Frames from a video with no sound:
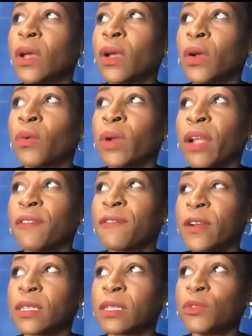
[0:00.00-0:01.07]
when I
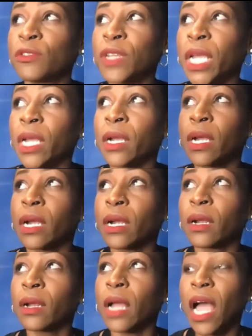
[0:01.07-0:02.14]
first moved
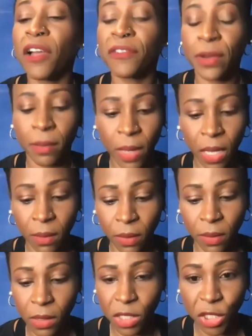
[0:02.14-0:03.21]
here after the
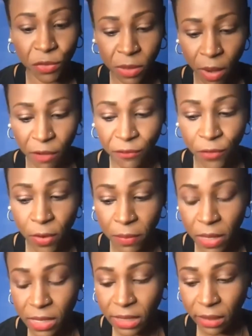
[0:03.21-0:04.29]
baby, she was about 4
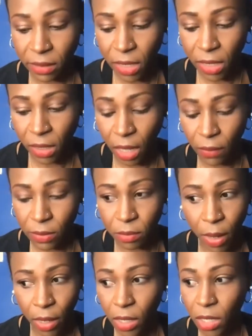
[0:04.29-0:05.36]
months. I think I was
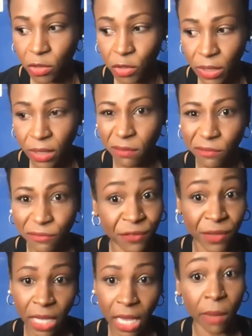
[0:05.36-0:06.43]
about
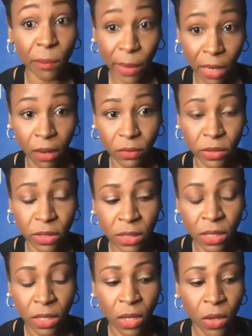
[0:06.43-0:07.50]
158 pounds
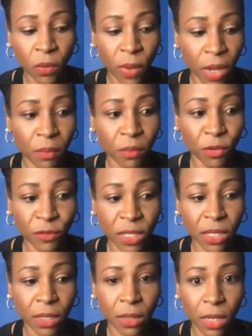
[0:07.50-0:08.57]
when I moved
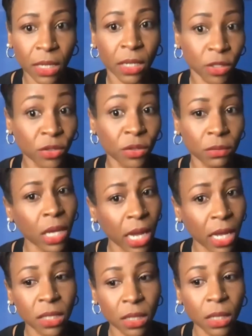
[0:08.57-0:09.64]
here. And it took
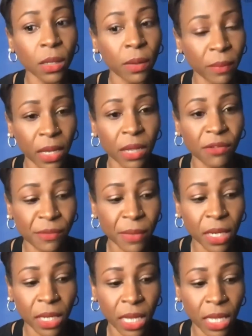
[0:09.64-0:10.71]
a little minute for me
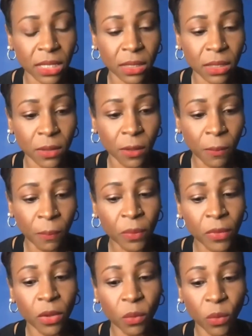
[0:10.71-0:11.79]
to get to
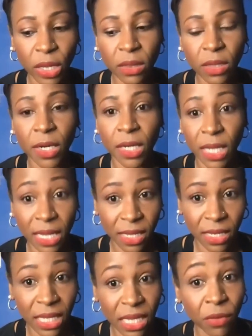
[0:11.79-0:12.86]
the 130. And
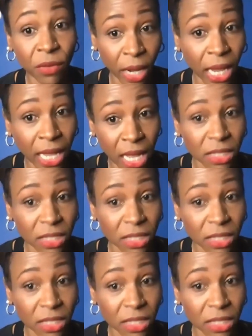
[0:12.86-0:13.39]
then even when I got to